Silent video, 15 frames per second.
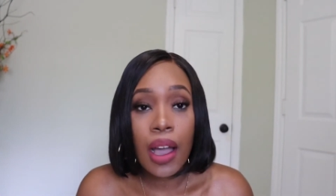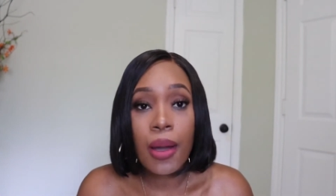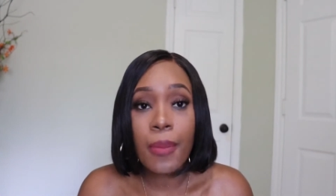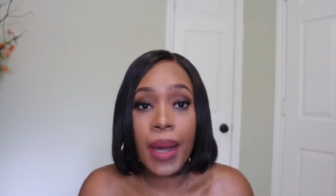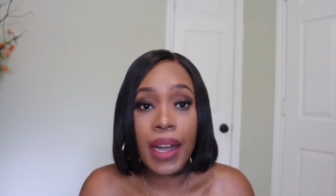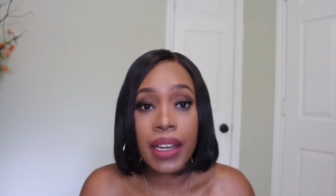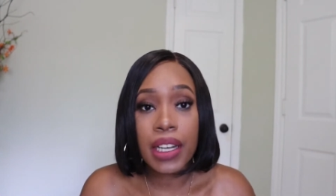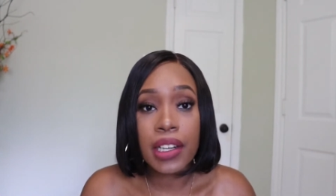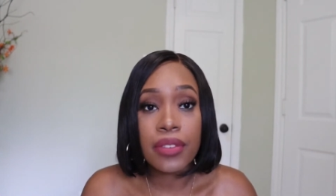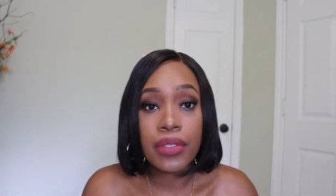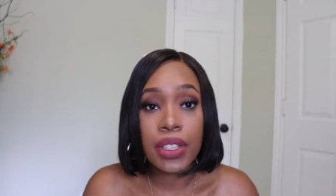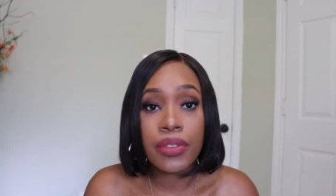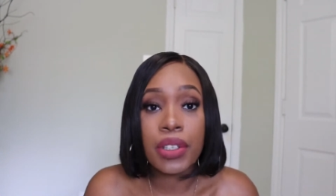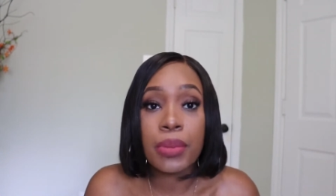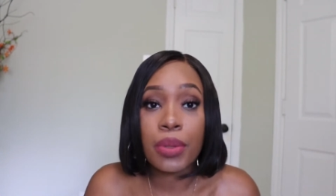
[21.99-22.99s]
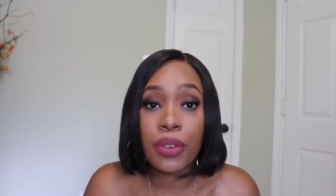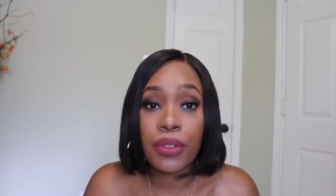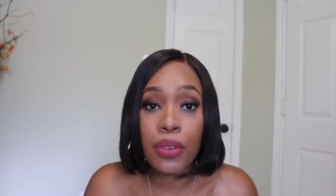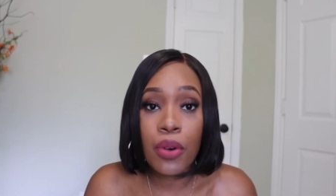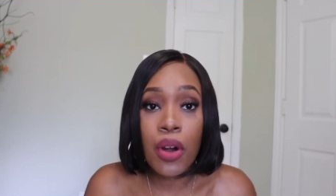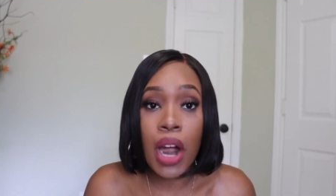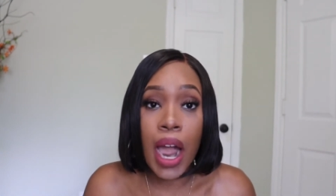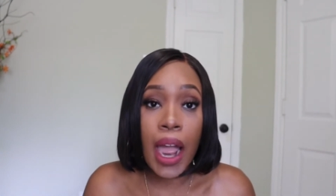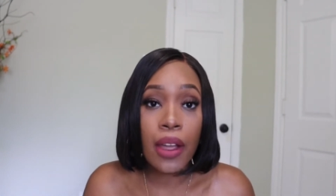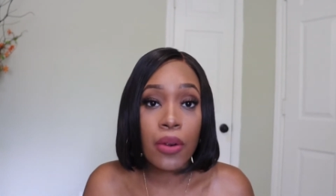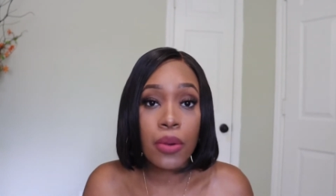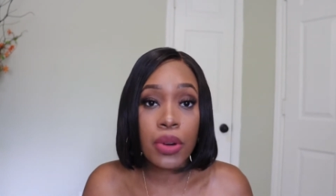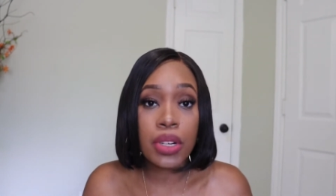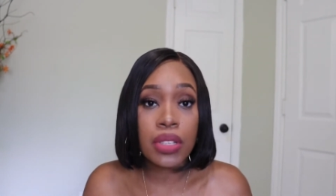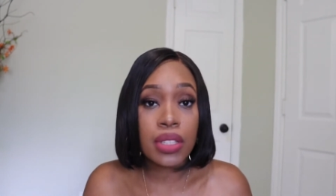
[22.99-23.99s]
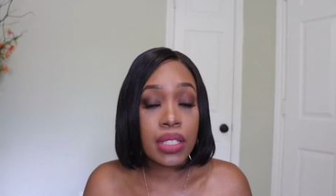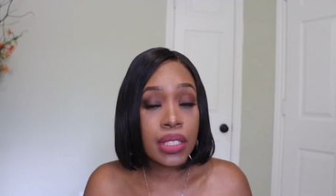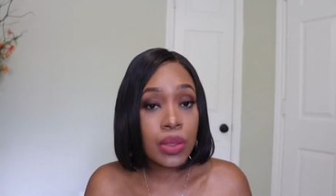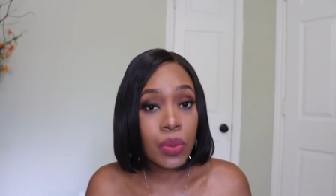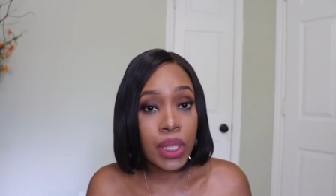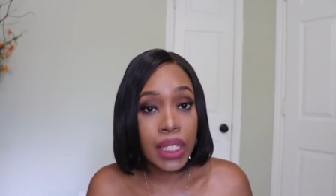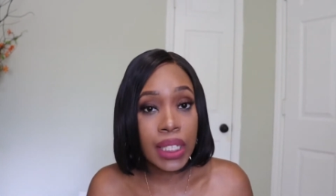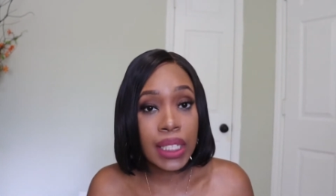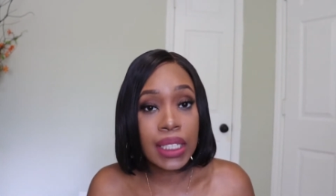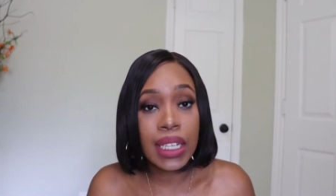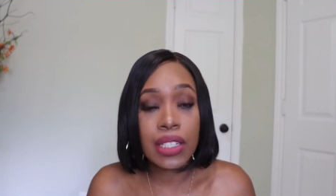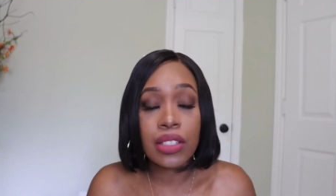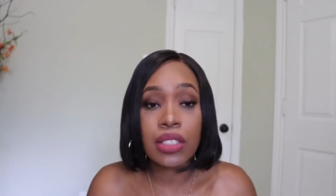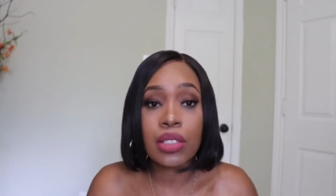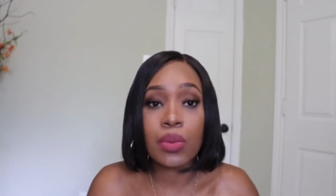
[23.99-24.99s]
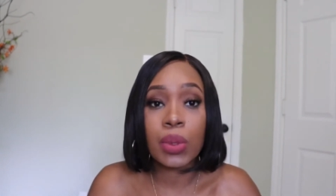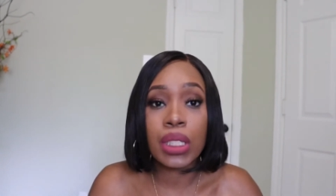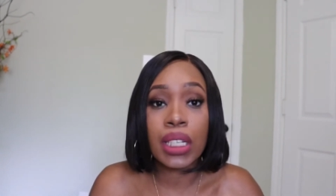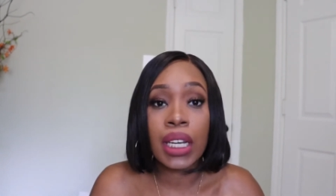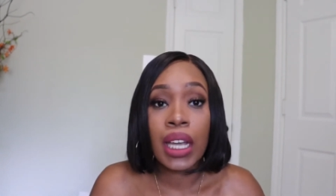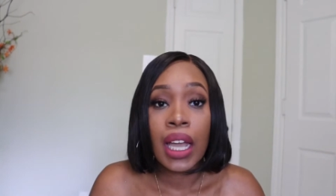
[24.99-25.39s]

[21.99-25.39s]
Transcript: about Hair Vivi before I ordered this wig, and I just want to